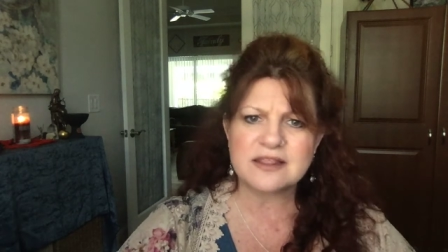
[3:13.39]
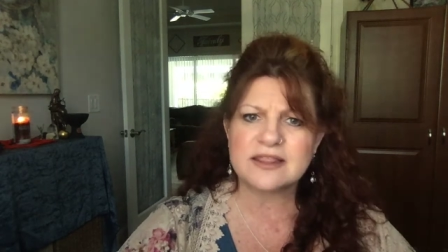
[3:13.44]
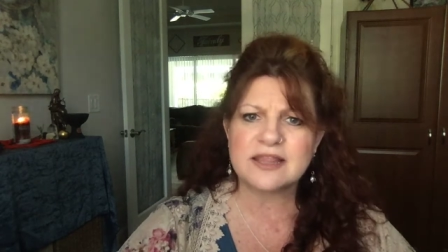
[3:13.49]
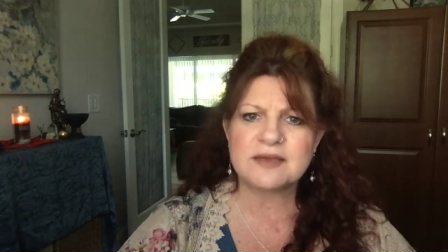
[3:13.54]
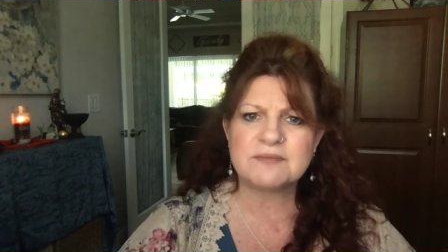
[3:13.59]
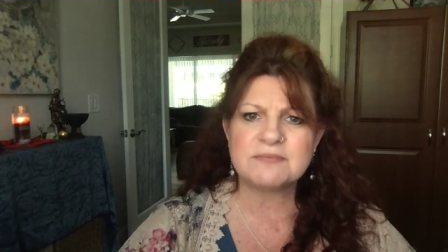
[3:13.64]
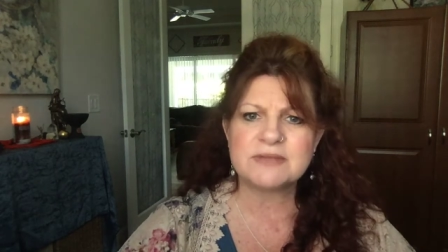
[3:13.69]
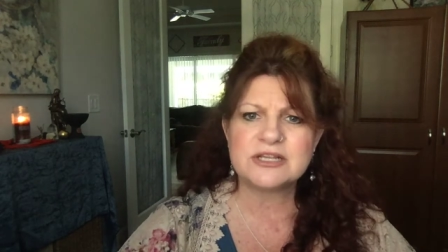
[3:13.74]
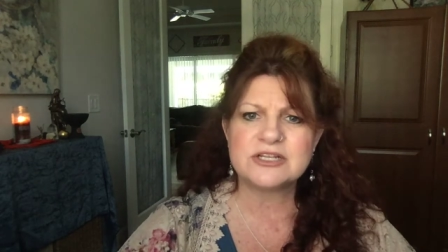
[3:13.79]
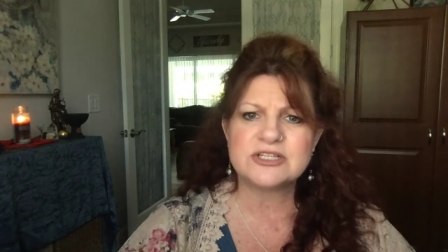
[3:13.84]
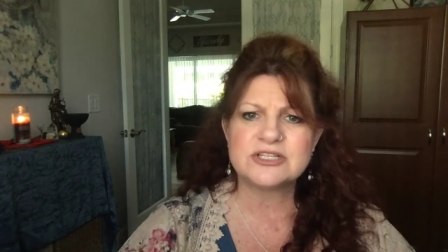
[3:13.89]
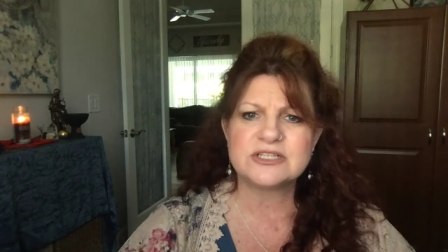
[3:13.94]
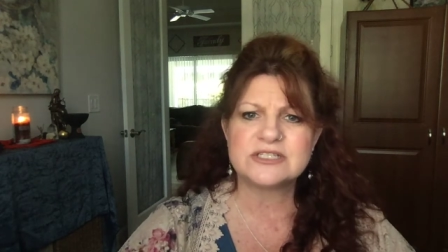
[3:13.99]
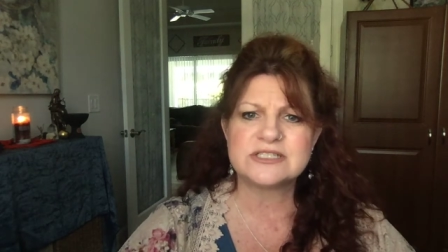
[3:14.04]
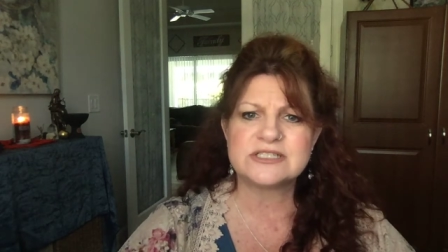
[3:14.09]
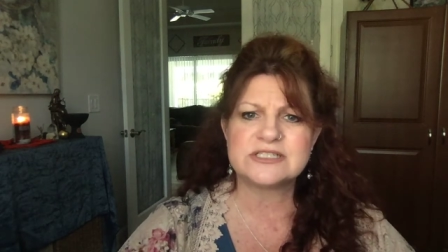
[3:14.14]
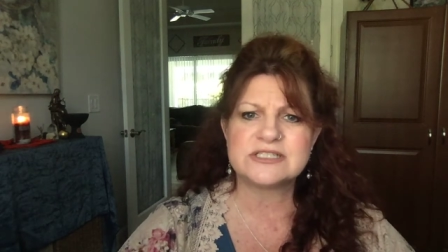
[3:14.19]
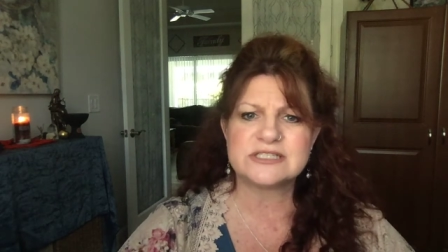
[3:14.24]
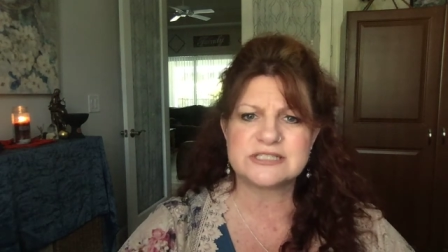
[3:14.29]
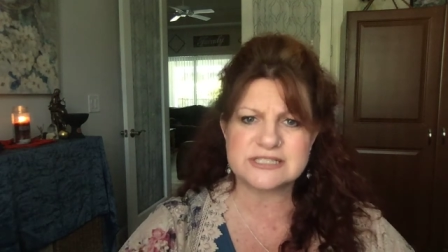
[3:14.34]
Let me
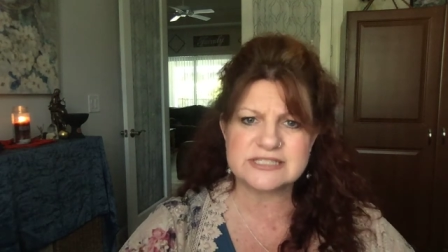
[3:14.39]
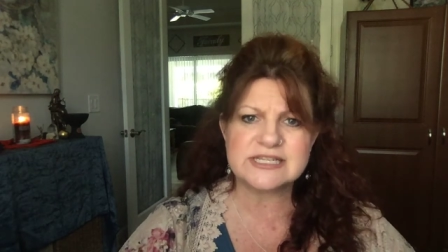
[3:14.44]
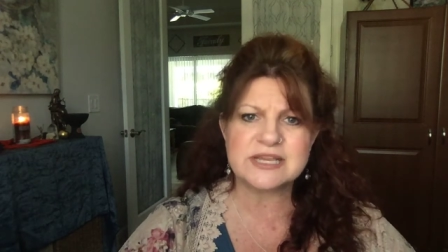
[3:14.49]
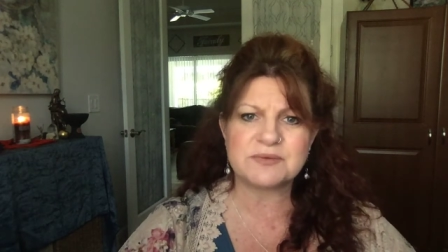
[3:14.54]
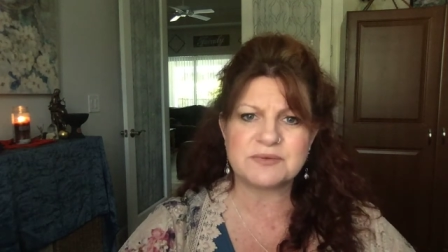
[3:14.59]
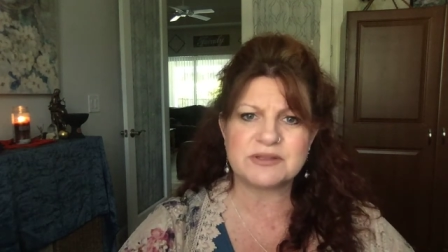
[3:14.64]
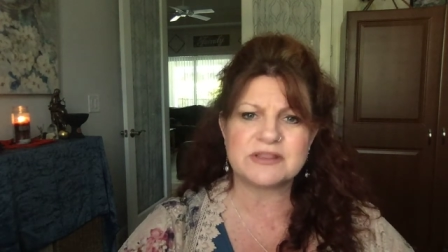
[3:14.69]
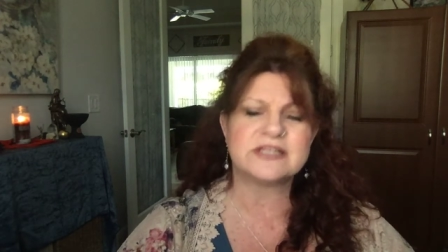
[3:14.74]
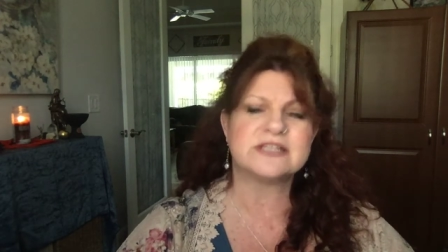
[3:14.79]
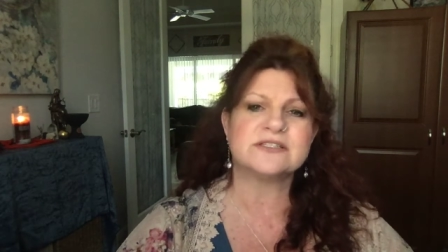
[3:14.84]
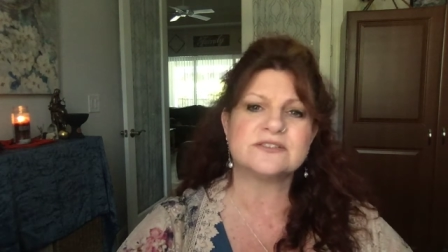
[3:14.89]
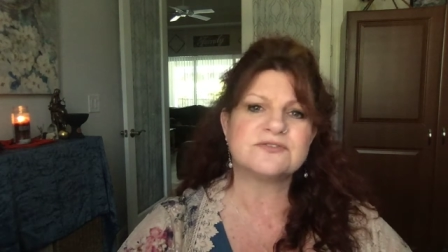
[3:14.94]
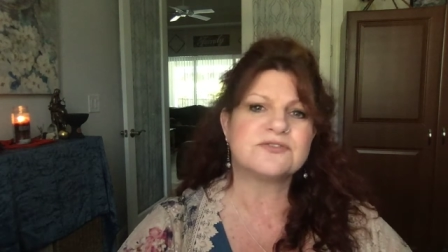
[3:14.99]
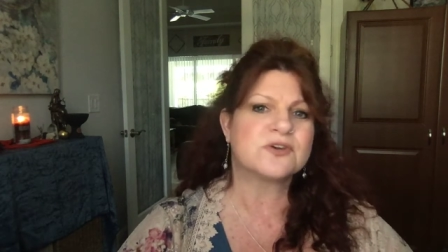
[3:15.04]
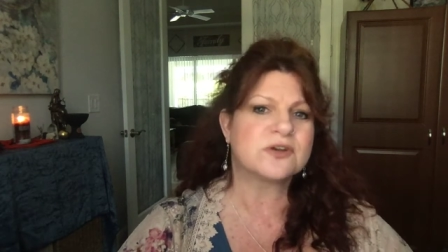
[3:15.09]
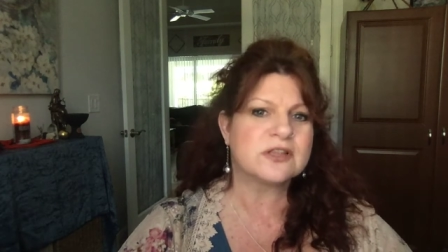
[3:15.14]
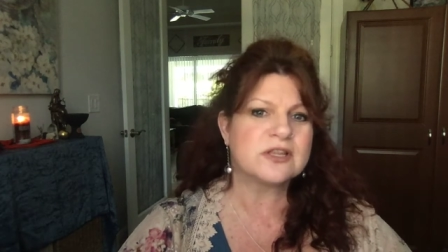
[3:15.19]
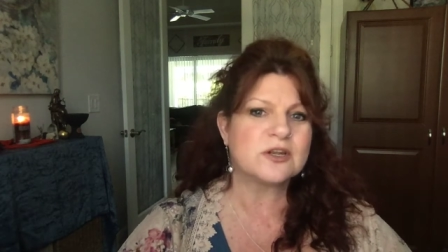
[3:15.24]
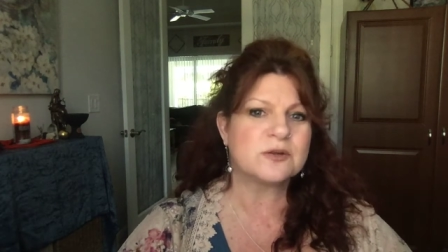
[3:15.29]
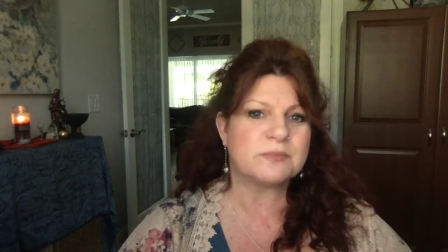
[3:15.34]
just sit with this for
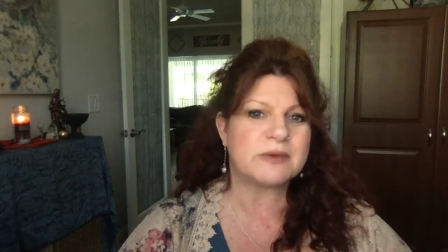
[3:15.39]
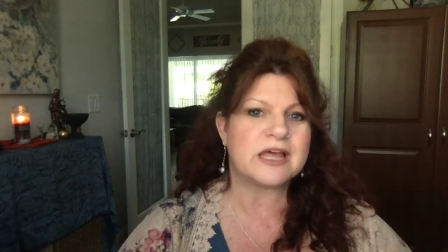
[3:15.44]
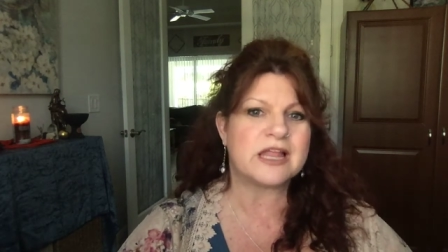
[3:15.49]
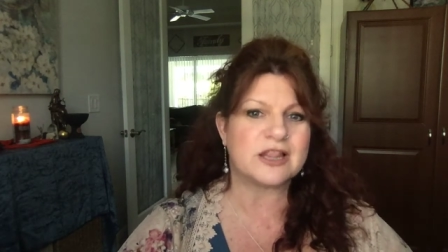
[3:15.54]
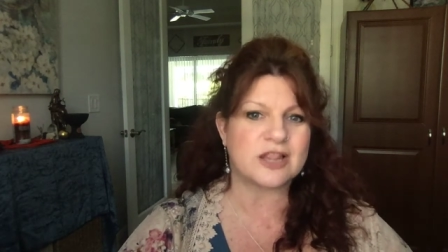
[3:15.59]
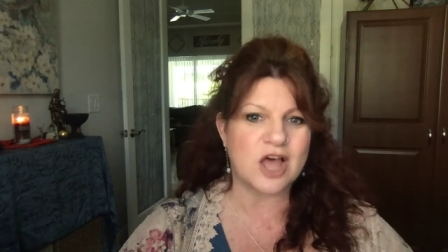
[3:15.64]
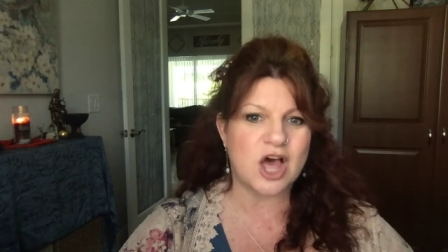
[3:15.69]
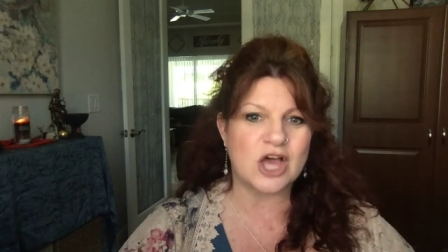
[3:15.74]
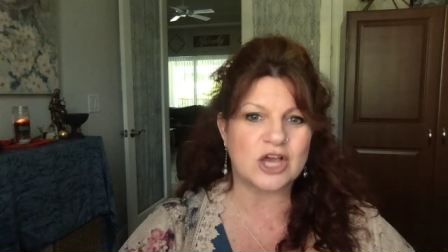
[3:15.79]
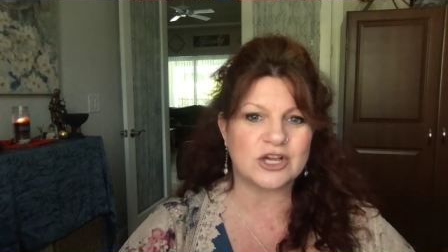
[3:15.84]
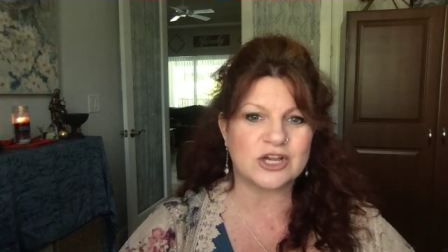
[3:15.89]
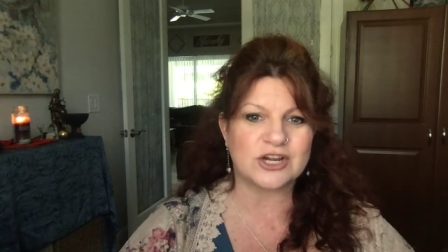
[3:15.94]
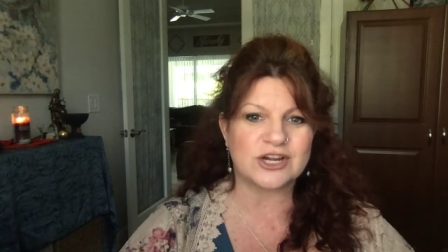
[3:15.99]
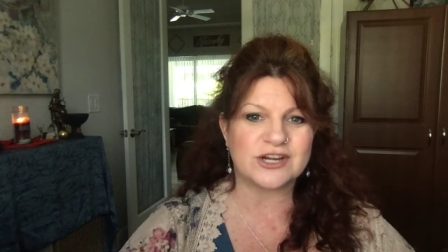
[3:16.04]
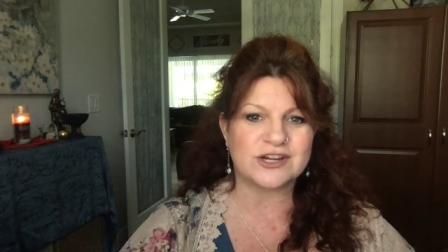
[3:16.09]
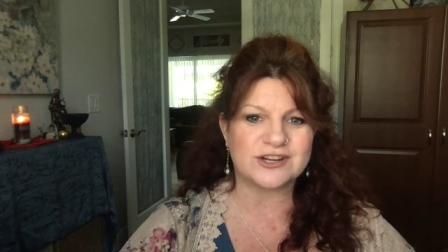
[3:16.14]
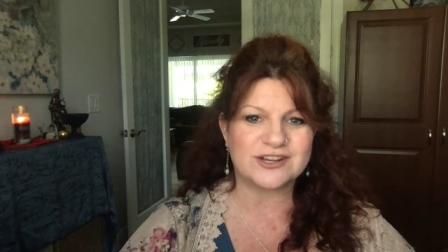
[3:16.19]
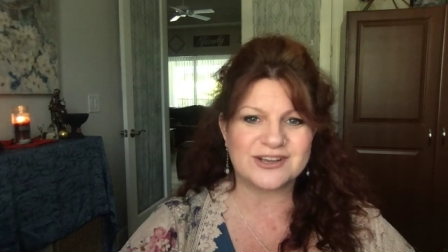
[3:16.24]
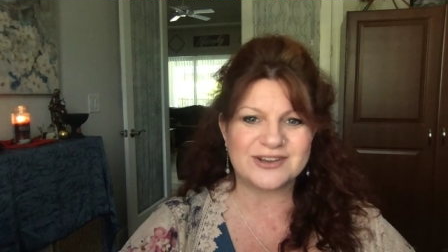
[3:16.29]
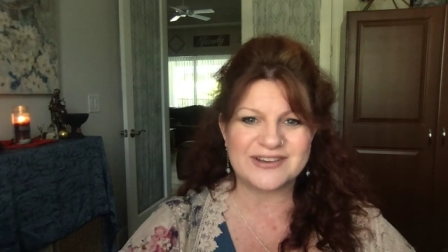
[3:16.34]
a little bit
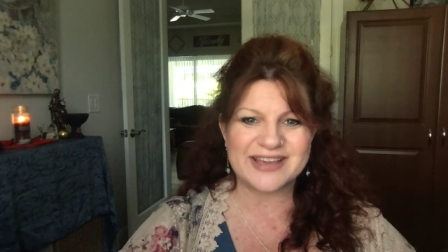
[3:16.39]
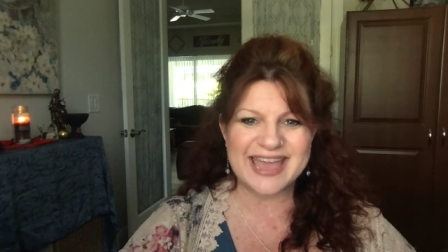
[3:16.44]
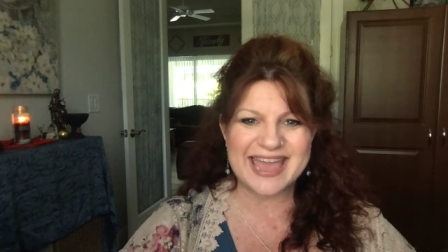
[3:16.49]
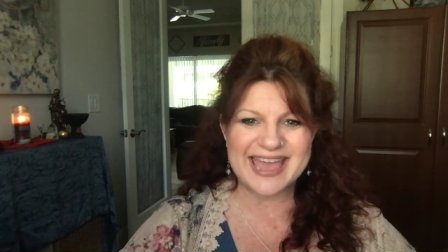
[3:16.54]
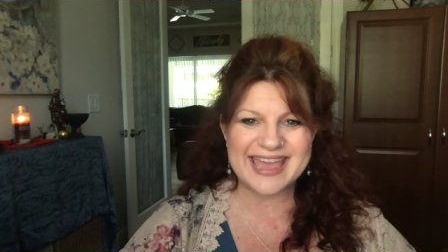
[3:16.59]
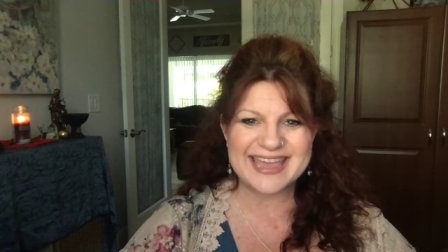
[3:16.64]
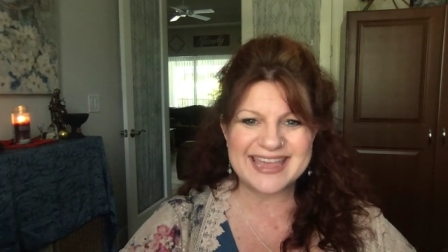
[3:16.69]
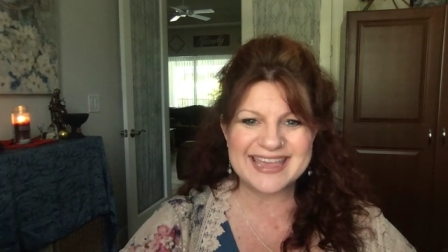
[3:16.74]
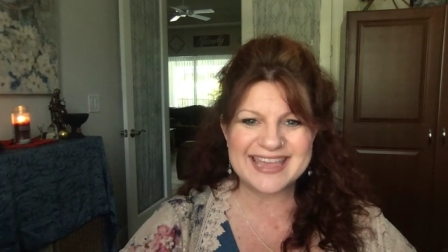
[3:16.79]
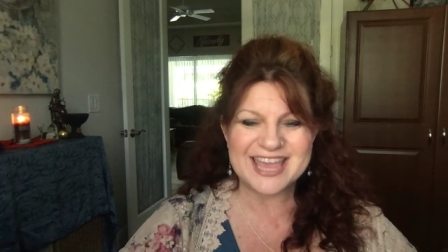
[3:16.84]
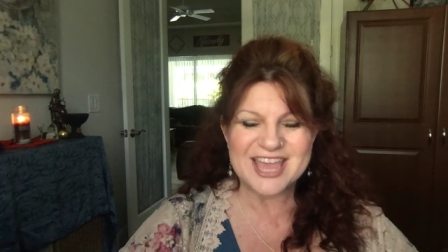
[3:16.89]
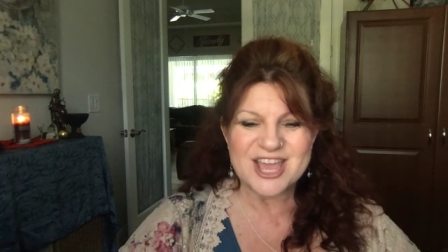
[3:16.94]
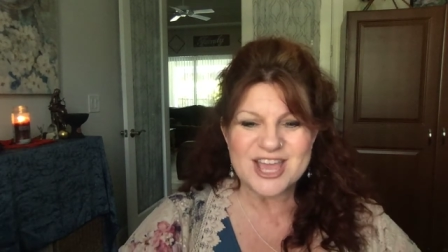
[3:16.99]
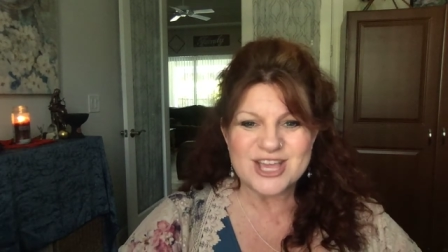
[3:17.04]
longer, okay?